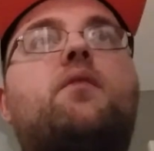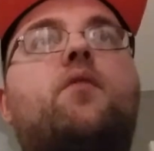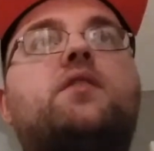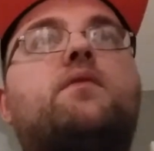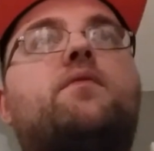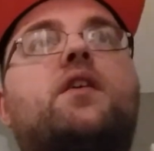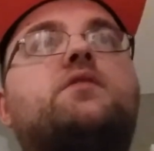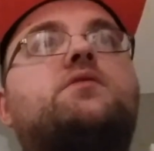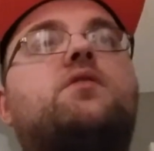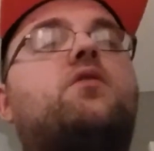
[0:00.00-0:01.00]
what the fuck
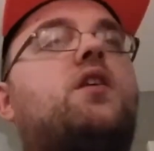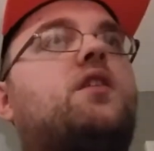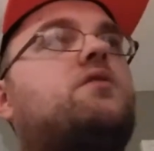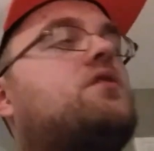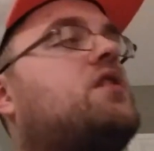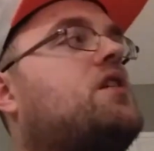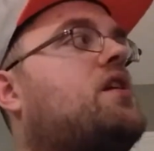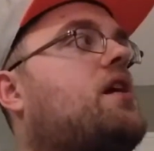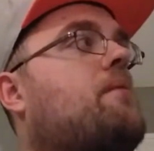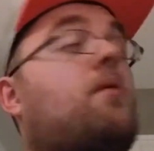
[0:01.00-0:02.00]
is going on.
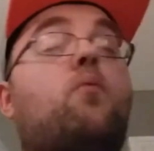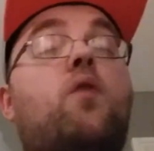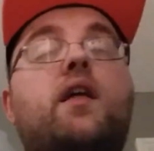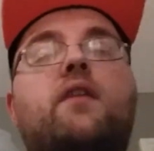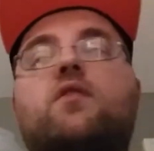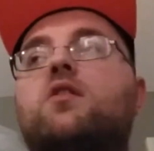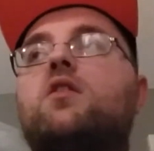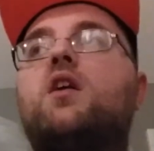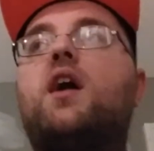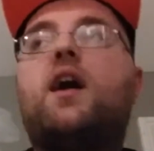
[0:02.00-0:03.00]
But whatever.
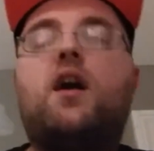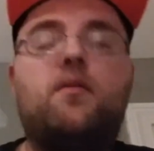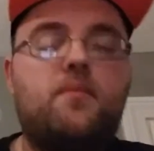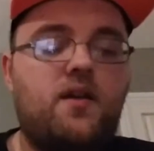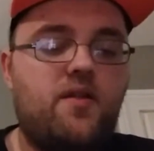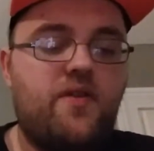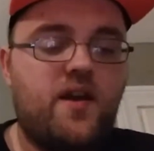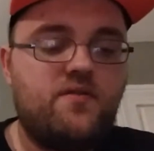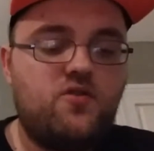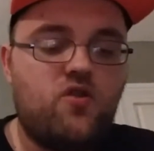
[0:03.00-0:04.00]
Um, and
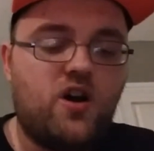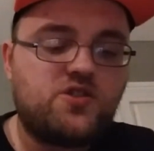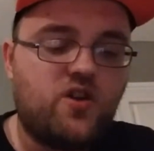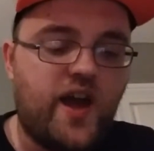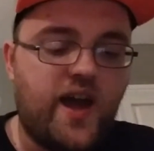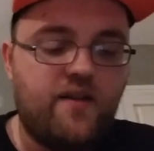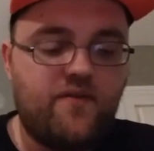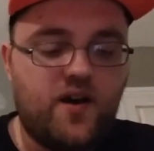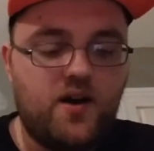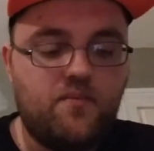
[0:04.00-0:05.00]
then you also
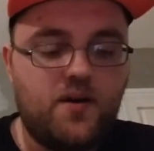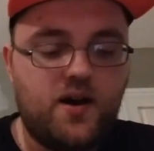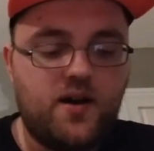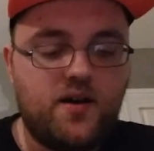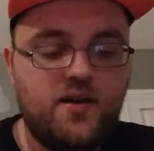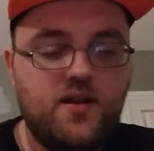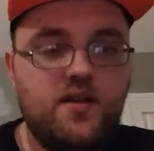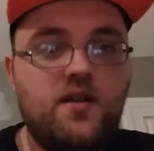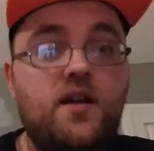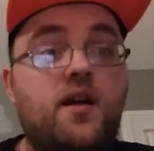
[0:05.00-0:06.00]
have, um, uh,
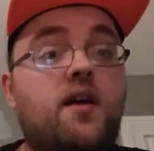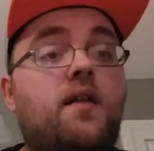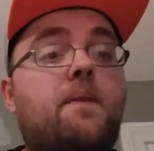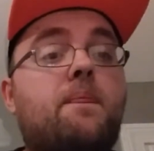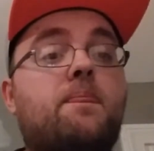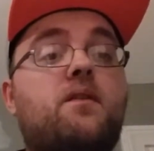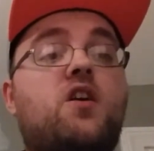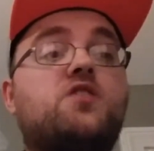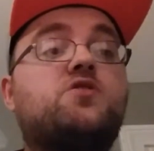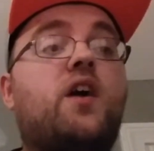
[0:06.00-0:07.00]
you
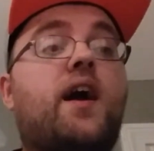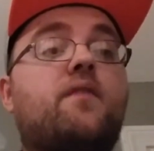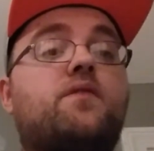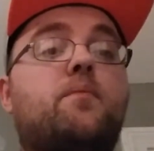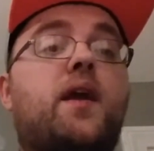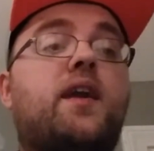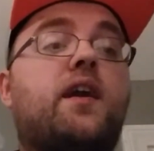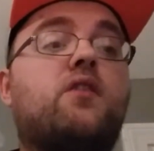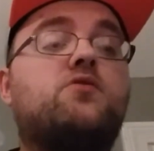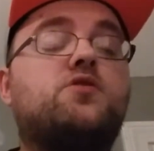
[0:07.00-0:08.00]
also have the main
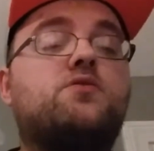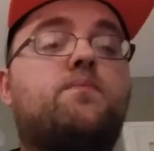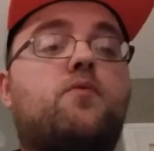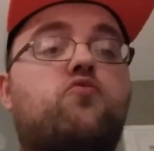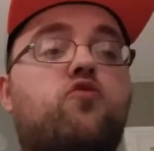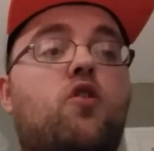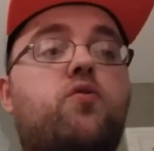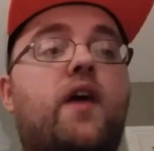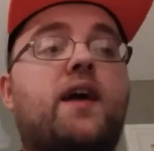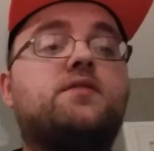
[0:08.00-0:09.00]
character's
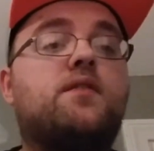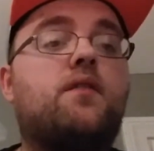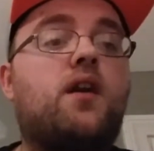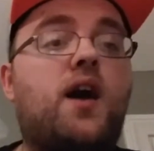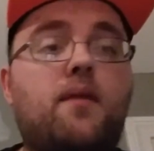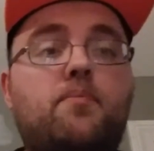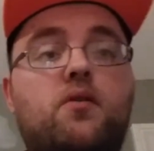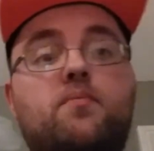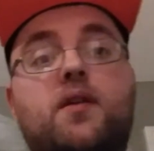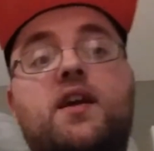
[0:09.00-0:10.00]
growth as a
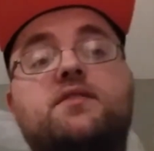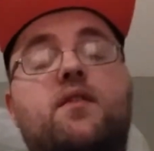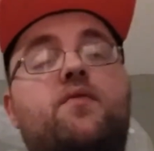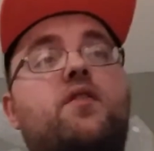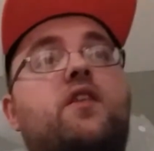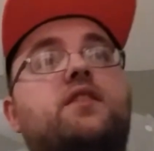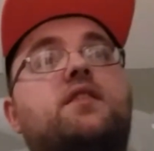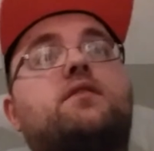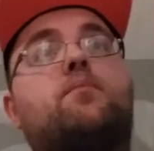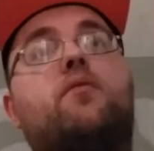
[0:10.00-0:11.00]
couple, because I feel like
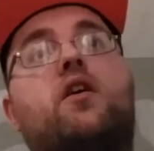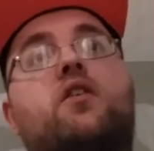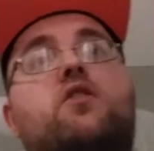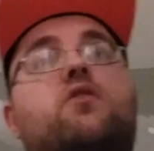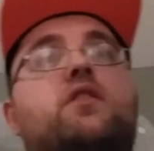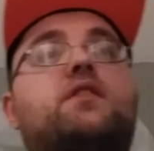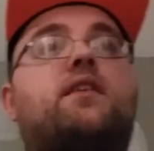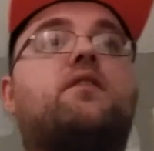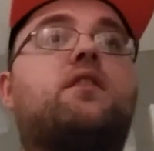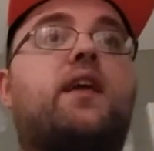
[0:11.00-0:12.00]
that the blonde girl and the
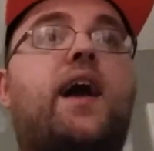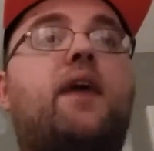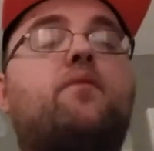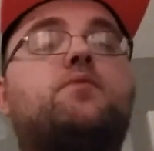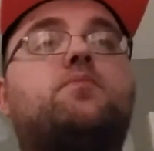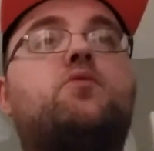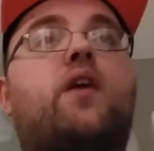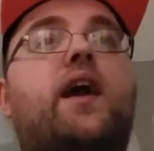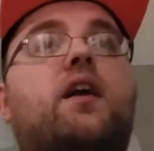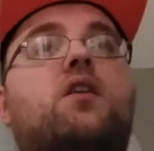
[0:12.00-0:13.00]
girl, guy with blue
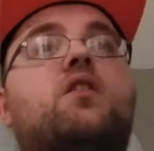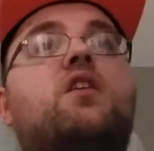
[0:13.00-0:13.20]
hair,